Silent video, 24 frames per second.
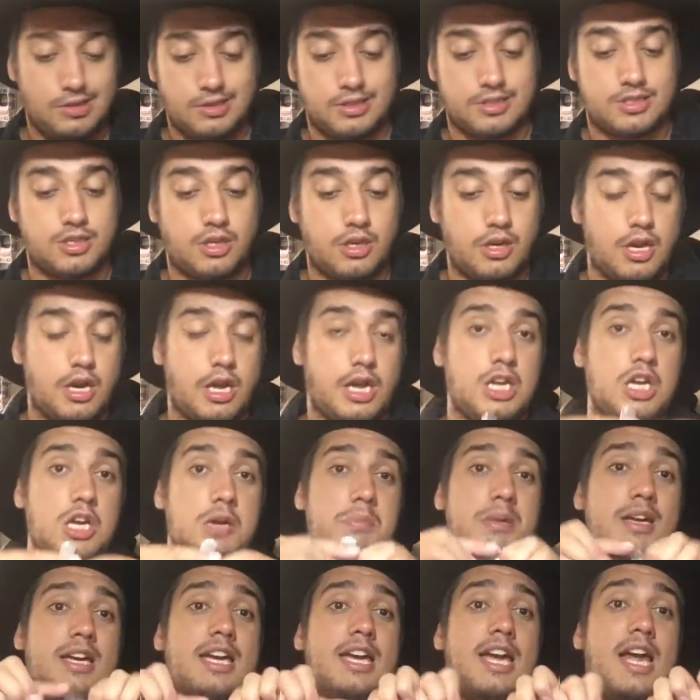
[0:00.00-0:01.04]
So, I got
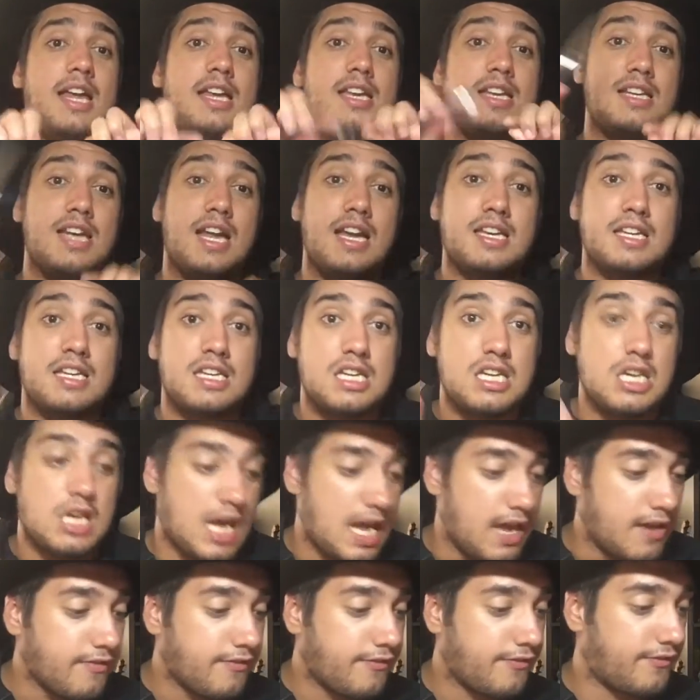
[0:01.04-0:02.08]
my handy dandy
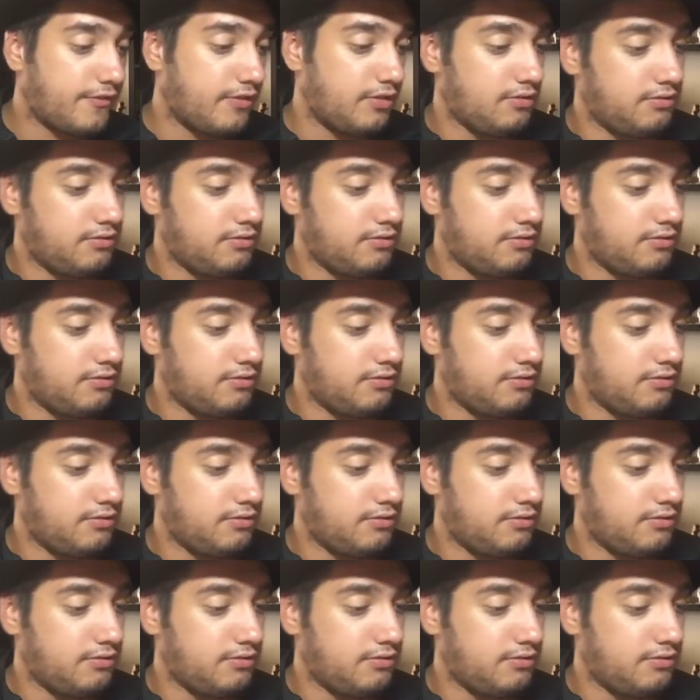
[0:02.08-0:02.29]
knife.